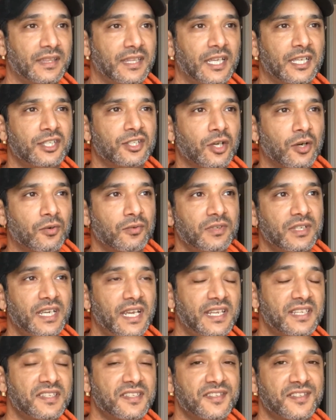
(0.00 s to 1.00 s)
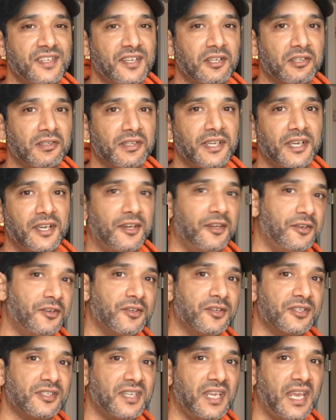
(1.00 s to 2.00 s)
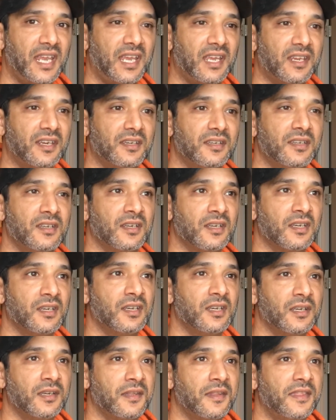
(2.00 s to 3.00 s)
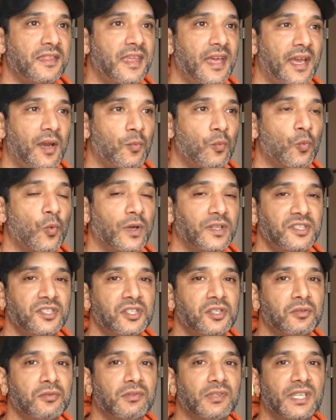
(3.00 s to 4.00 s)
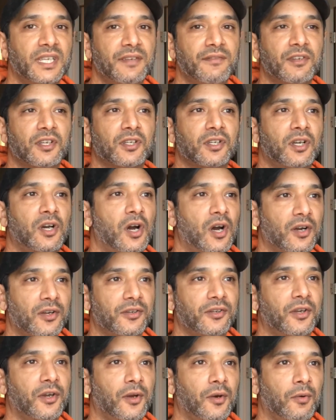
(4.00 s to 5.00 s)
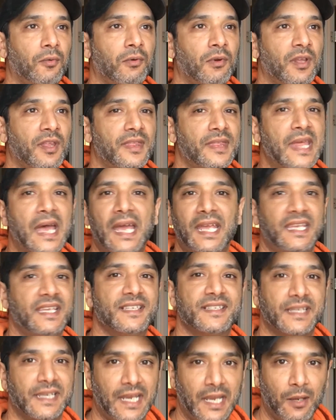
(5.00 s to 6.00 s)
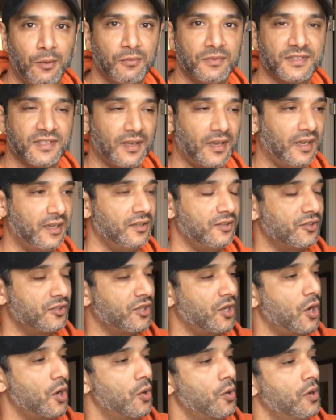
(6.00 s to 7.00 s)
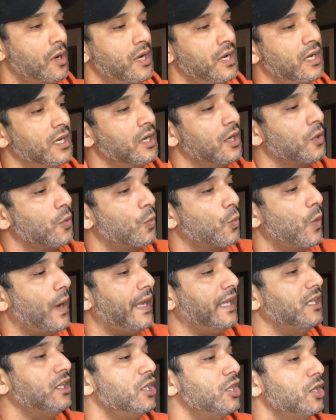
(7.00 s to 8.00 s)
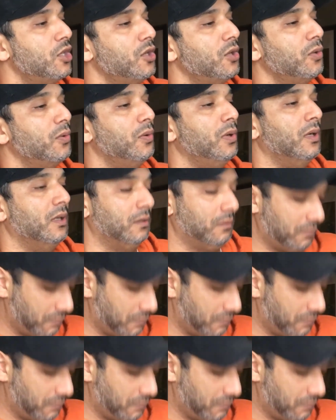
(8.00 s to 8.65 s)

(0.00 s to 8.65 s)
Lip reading: they don't necessarily understand that once you leave your condo, that isn't outside. So when you,